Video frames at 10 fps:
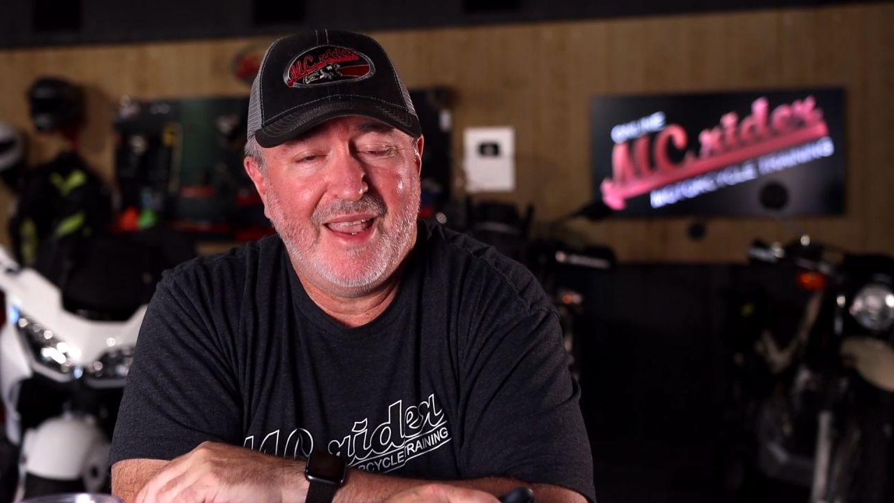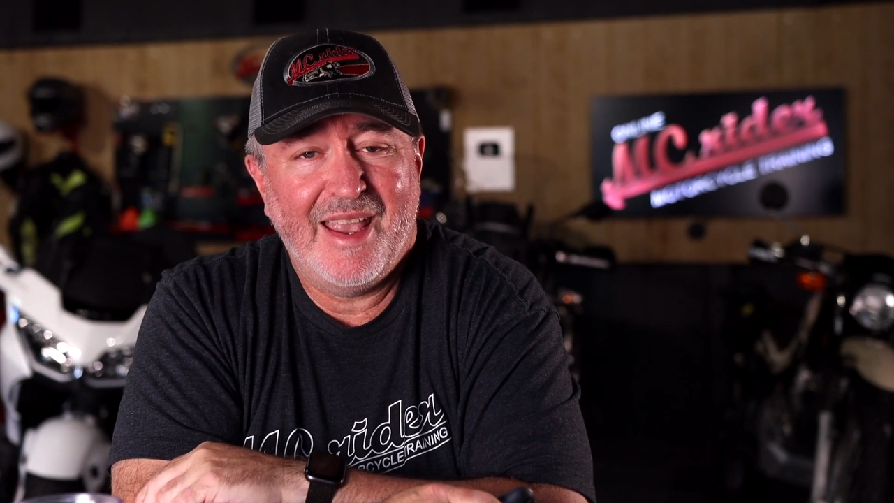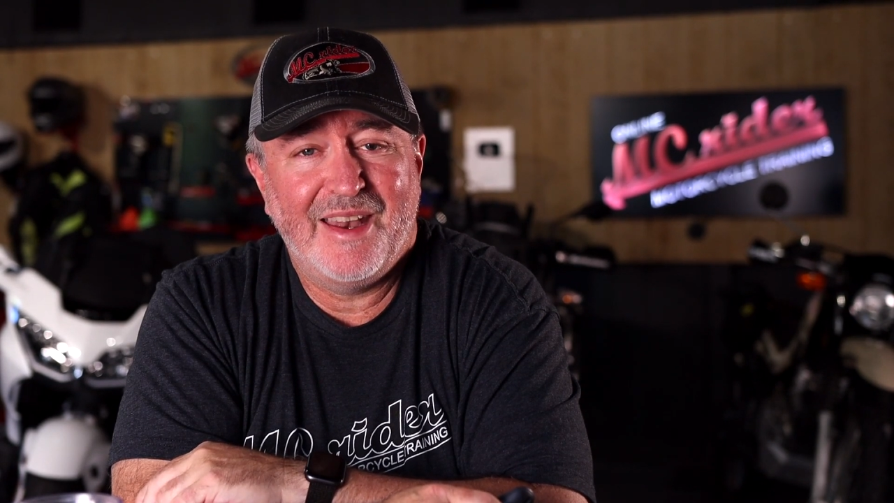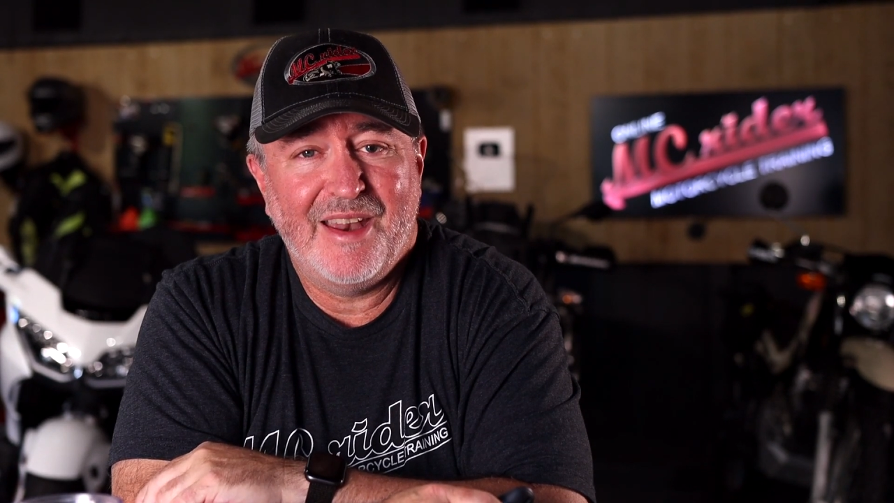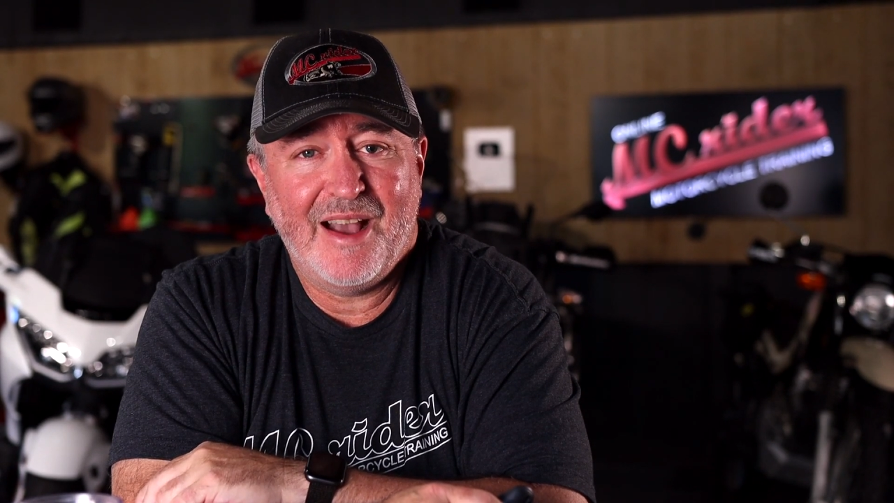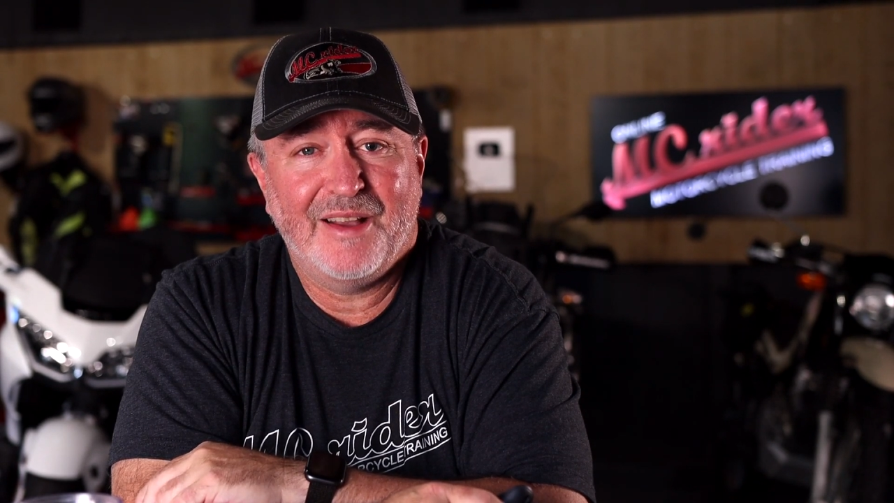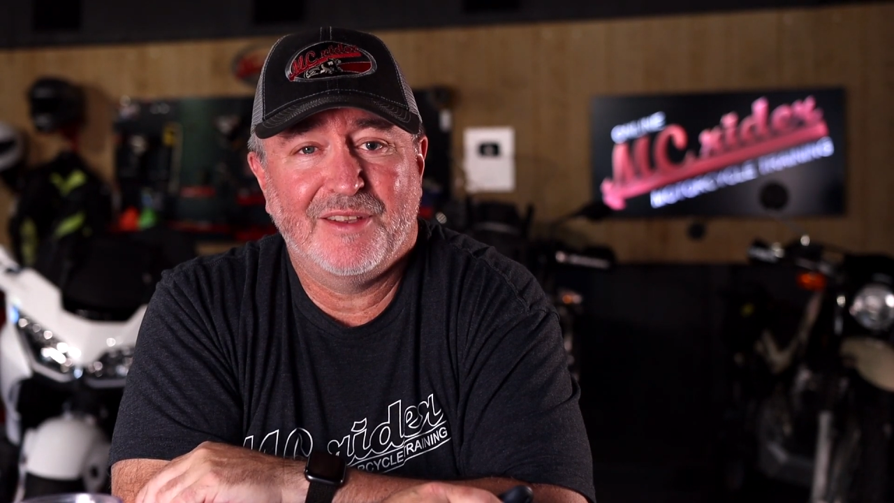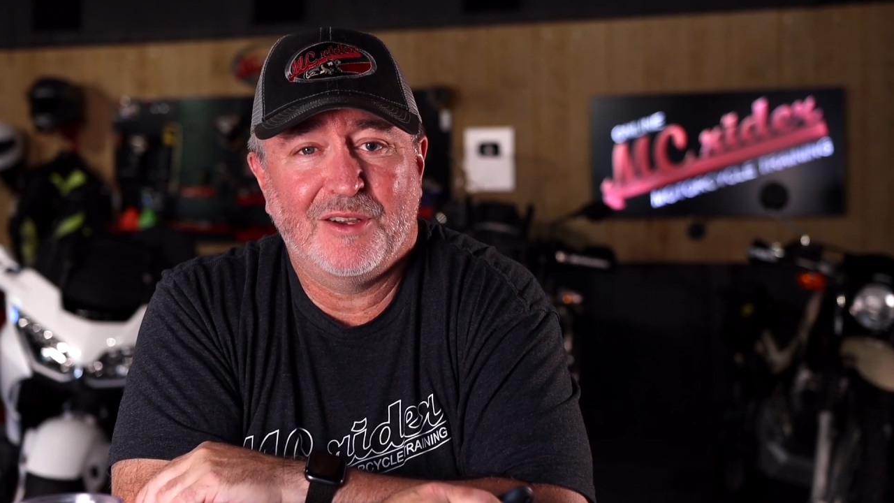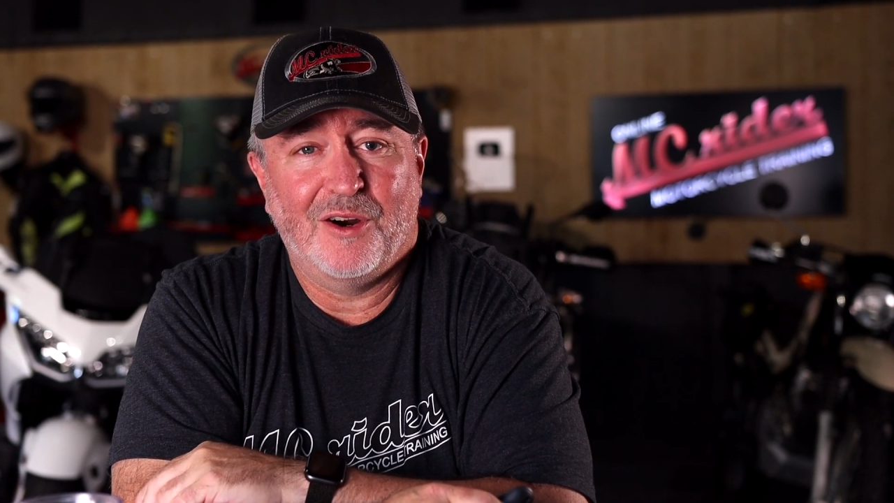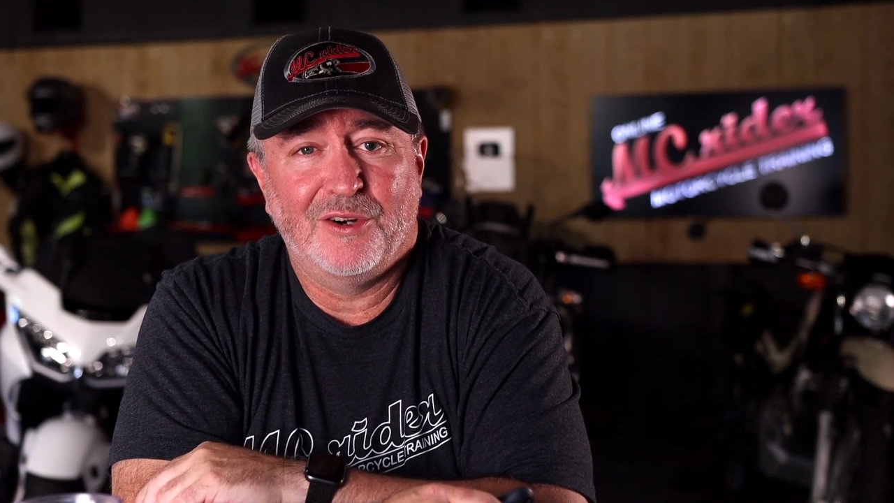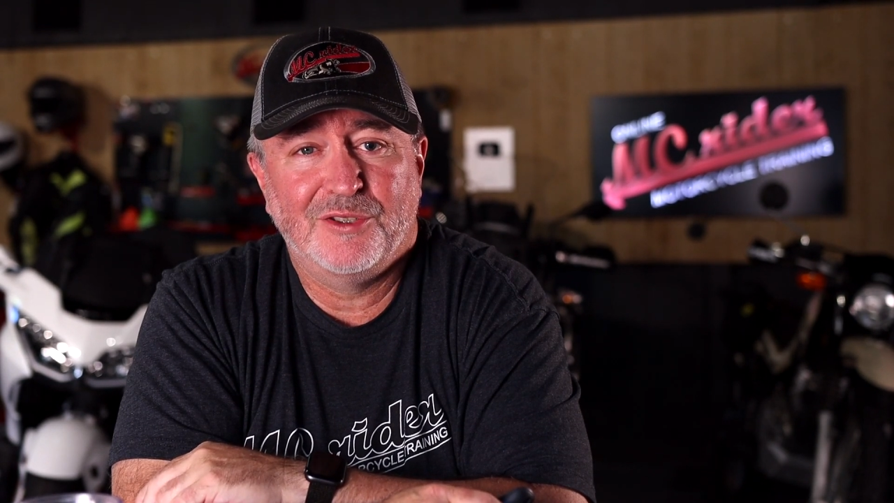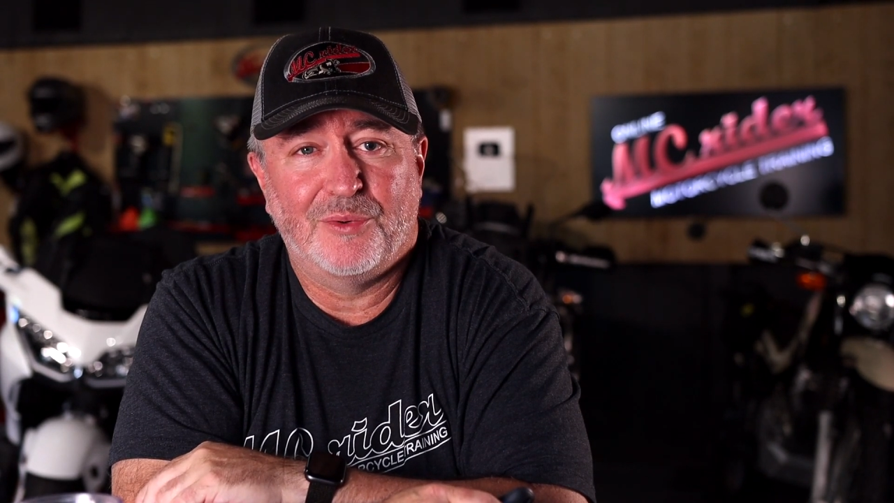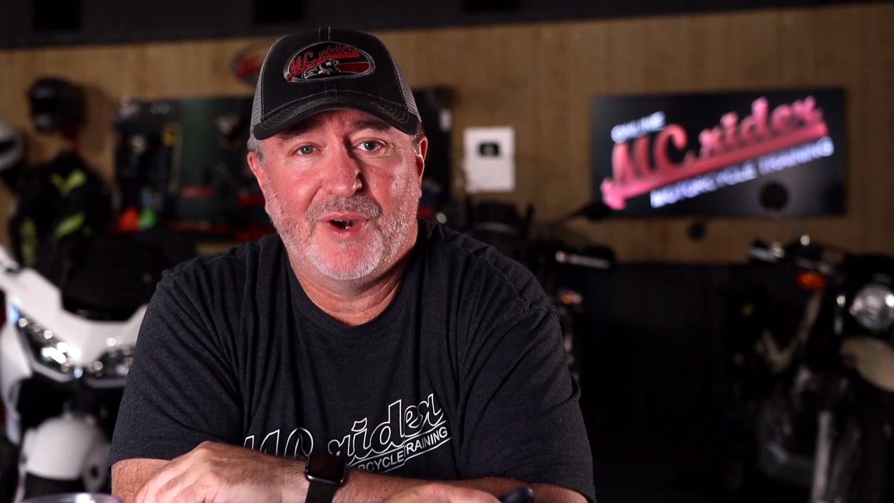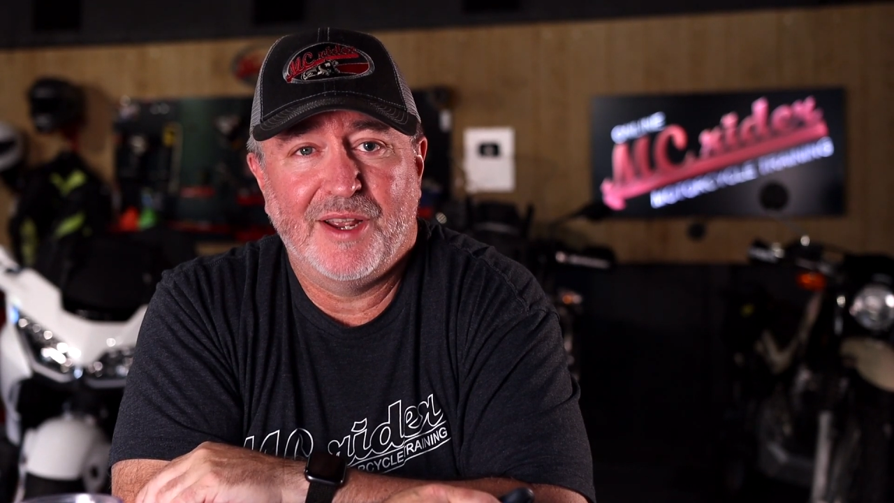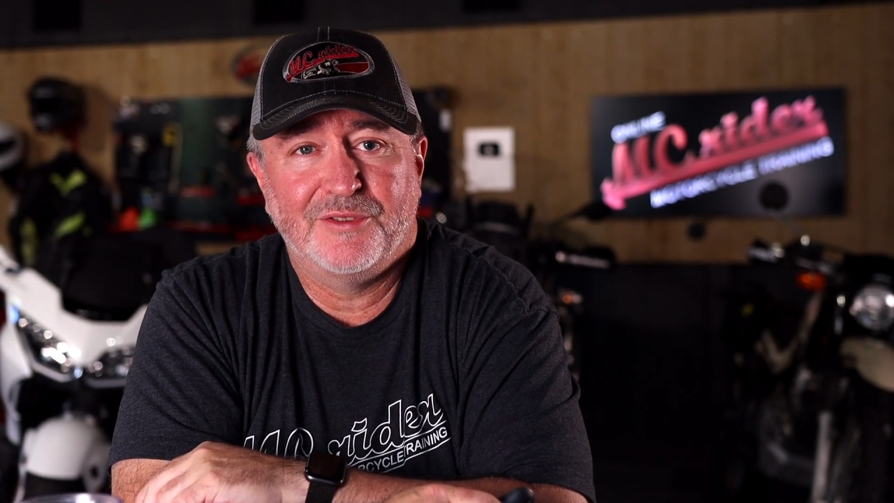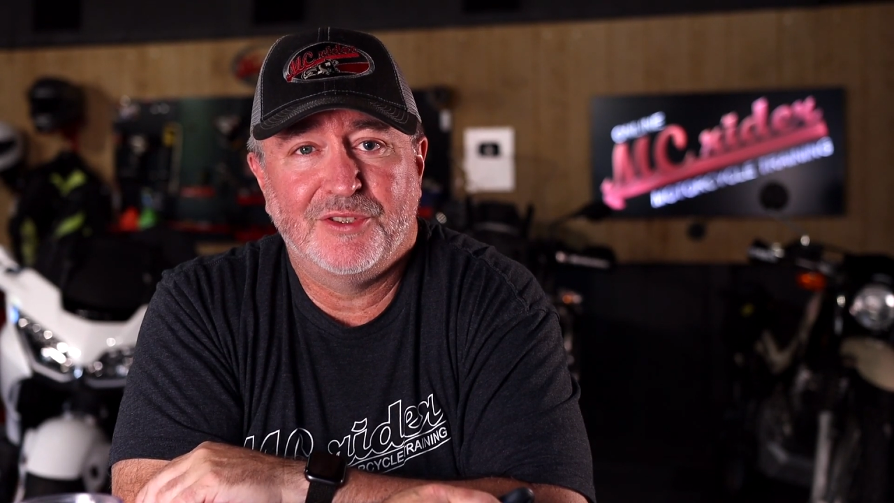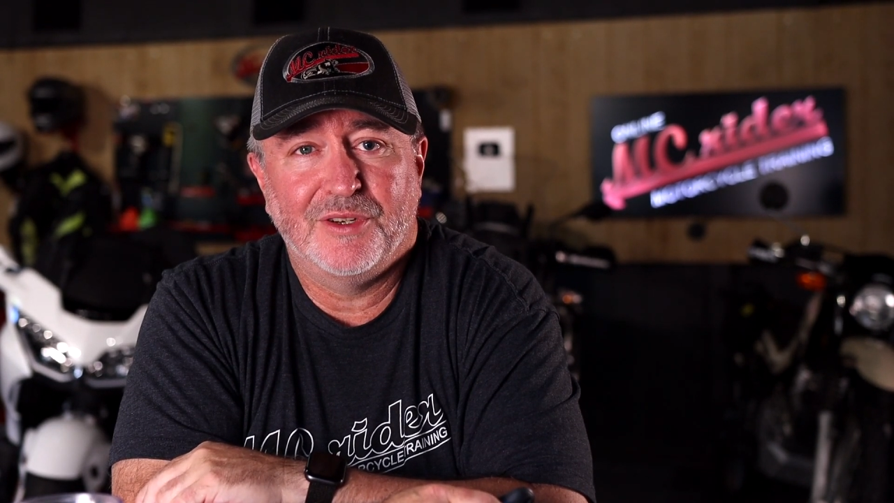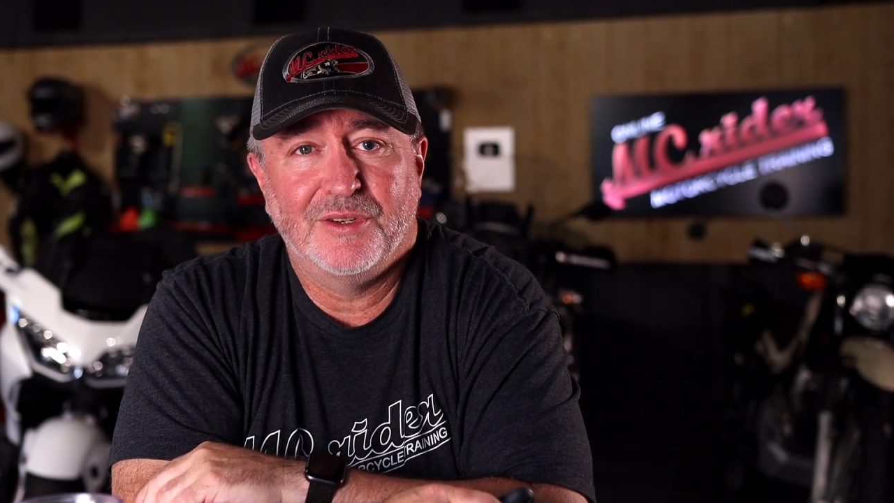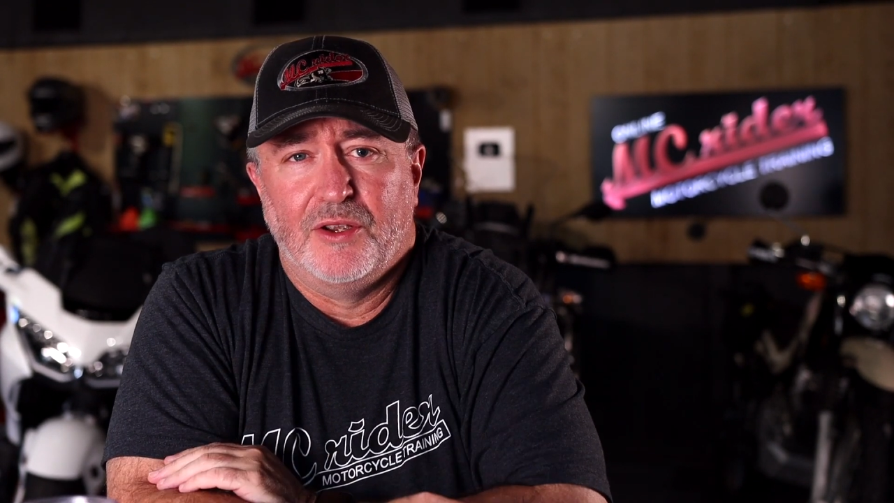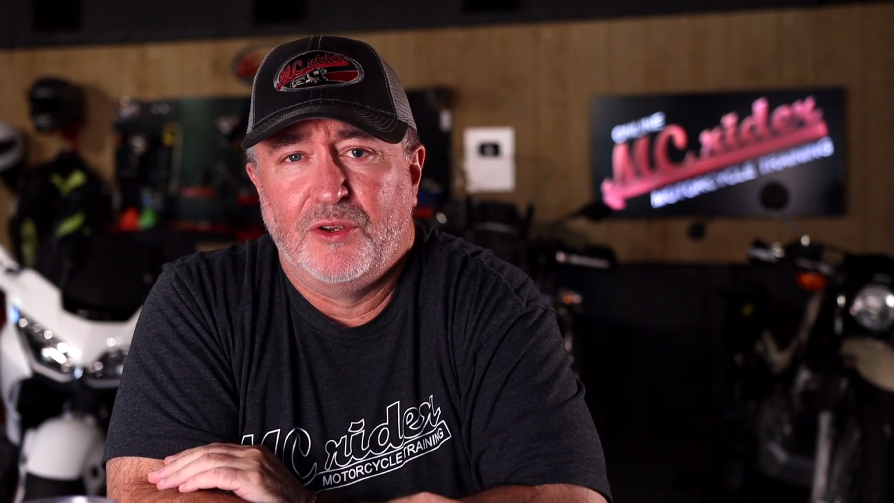and not the cars around you.